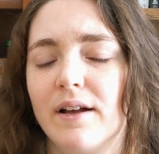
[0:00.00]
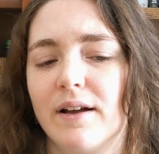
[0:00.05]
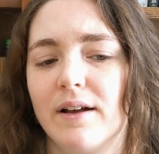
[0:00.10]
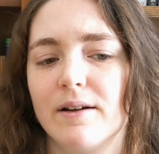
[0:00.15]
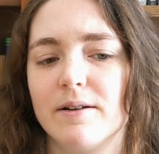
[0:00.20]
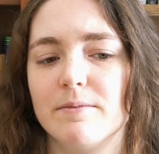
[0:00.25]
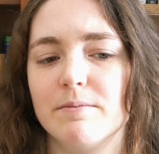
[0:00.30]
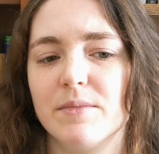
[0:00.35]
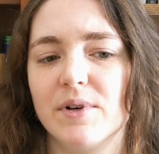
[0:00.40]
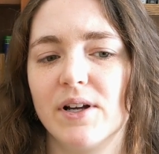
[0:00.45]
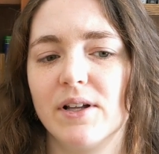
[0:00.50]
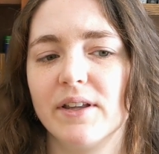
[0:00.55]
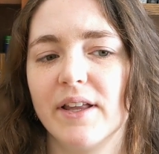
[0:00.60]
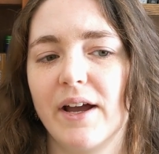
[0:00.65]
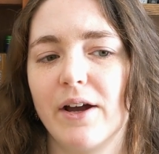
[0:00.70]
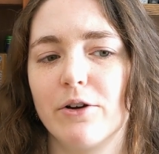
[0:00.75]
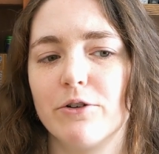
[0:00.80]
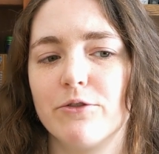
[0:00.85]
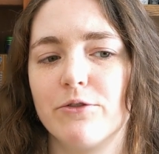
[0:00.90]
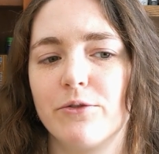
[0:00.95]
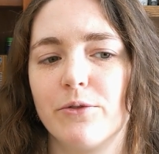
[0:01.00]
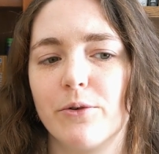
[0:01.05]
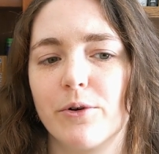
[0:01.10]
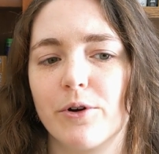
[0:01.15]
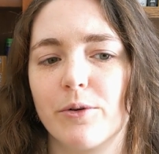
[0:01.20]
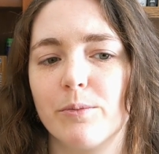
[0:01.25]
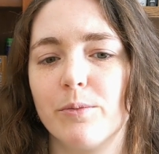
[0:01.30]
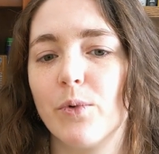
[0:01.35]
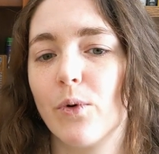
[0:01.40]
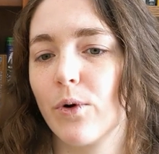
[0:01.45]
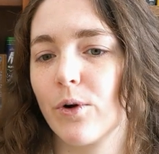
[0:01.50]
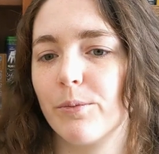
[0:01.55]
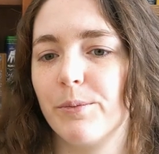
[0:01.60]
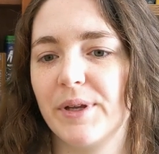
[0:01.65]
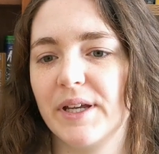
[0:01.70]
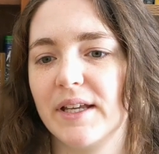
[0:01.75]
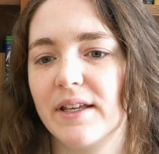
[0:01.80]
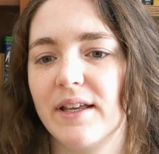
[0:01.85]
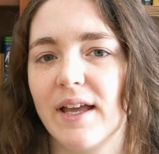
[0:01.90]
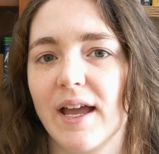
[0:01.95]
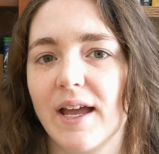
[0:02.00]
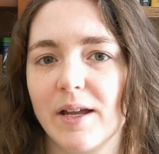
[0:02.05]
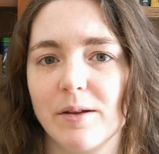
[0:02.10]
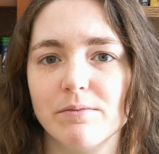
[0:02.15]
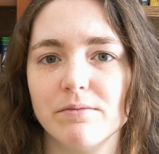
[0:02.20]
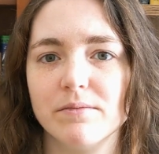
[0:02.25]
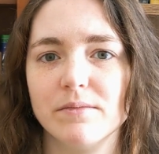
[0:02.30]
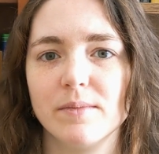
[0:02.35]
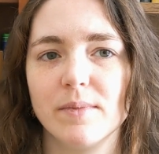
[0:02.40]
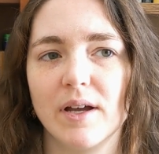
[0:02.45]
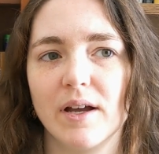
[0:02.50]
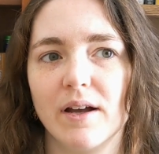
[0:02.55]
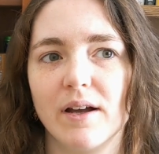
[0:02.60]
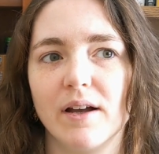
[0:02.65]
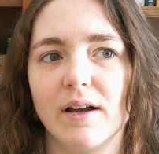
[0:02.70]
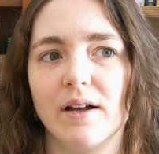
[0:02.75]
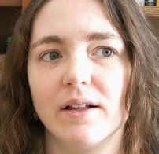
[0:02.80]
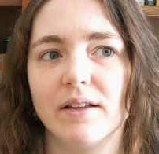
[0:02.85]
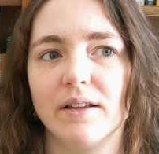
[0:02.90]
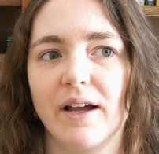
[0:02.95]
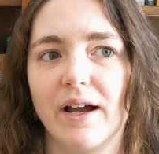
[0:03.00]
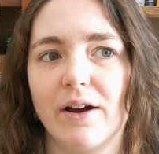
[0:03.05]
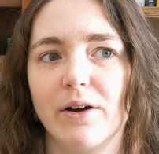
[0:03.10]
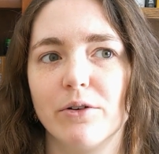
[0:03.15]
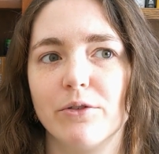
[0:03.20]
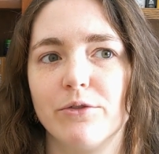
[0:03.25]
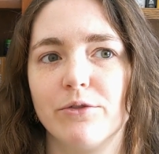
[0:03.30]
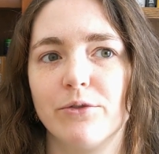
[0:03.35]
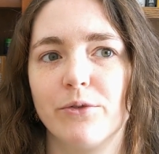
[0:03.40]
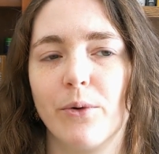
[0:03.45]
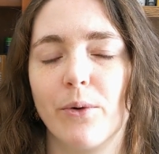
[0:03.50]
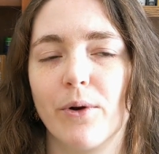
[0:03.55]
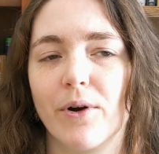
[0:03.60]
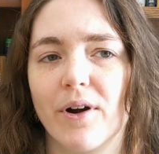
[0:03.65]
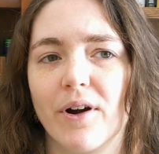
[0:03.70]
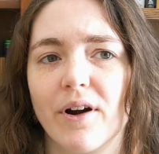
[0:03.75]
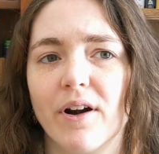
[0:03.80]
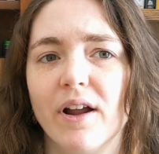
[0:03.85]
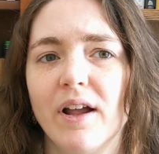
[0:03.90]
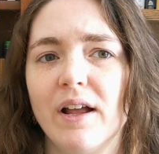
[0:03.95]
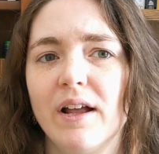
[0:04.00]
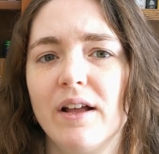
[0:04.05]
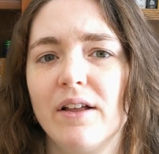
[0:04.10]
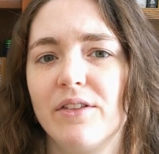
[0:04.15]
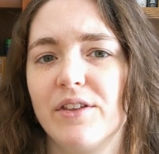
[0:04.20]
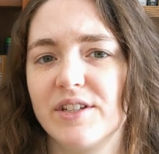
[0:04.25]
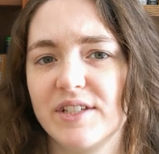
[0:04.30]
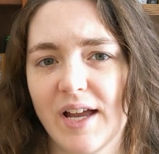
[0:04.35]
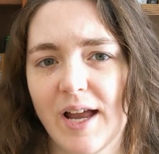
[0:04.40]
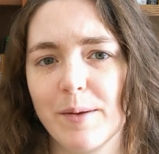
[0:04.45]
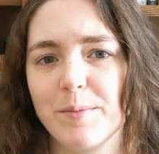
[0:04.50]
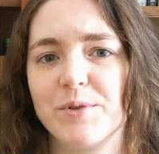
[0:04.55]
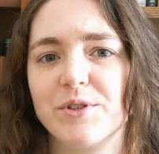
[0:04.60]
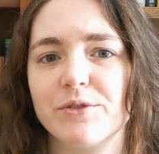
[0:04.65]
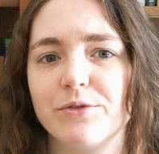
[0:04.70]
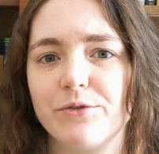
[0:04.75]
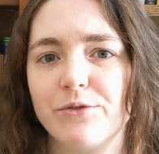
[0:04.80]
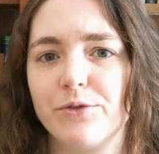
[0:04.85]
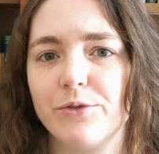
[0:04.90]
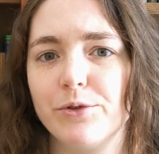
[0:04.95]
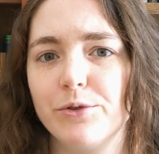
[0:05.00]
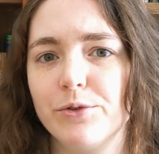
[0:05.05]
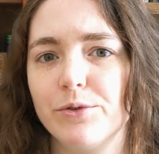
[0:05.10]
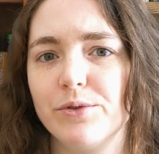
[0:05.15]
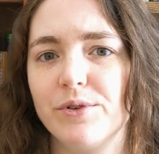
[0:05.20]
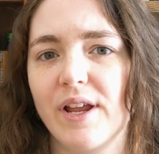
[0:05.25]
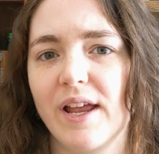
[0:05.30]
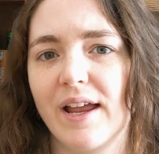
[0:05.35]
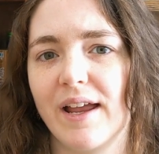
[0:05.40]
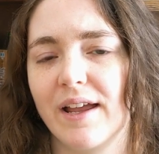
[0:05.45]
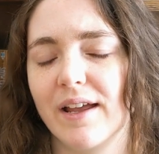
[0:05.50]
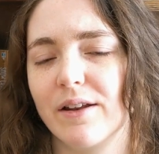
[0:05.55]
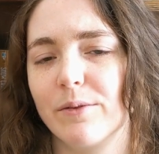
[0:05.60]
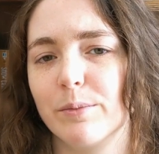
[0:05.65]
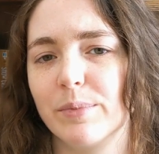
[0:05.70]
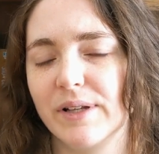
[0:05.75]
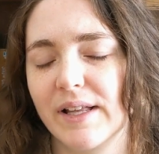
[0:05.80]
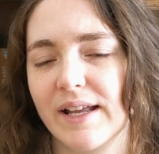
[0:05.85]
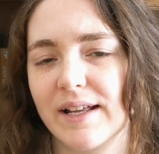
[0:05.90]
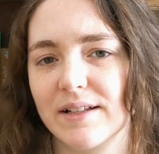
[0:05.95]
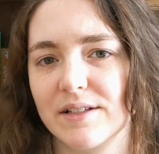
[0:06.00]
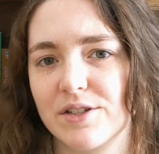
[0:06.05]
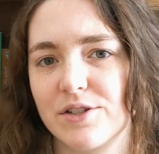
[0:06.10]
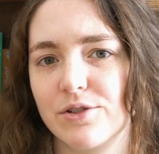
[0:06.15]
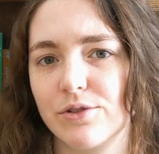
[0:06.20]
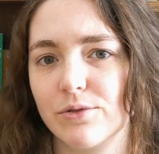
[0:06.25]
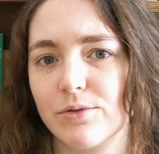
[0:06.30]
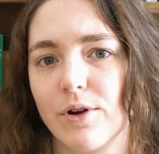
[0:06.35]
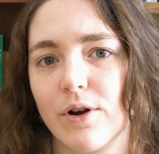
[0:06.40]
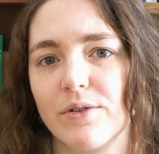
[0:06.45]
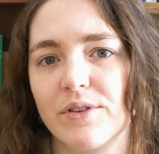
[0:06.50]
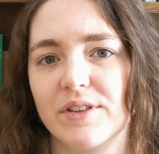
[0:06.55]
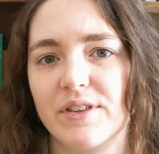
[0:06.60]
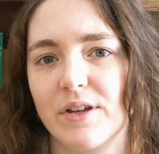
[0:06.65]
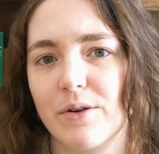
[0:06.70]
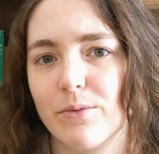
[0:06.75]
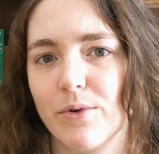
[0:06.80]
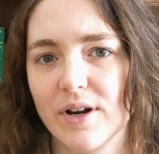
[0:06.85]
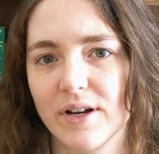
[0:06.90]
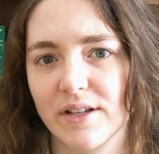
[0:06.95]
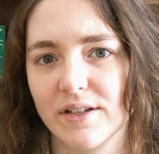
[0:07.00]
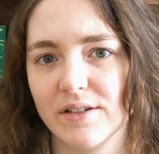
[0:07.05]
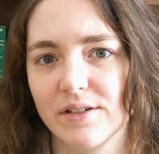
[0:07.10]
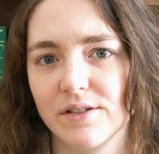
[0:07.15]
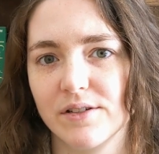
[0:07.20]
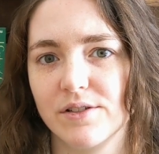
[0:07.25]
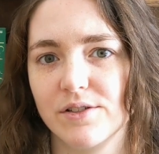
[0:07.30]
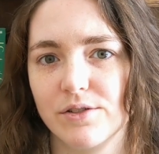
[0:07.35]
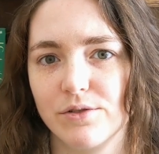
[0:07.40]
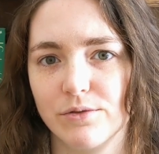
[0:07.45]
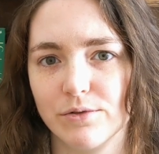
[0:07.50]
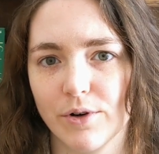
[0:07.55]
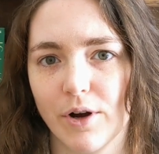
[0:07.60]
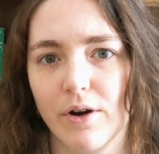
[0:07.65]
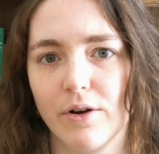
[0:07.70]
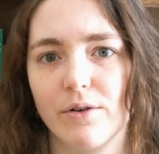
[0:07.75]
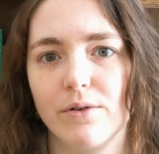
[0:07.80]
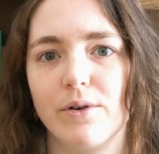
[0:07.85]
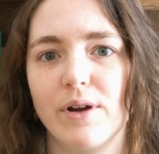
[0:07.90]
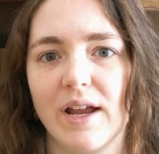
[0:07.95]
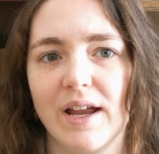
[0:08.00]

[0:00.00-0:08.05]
allow for more big game, allow for the types of food and plants to grow that they wanted to grow,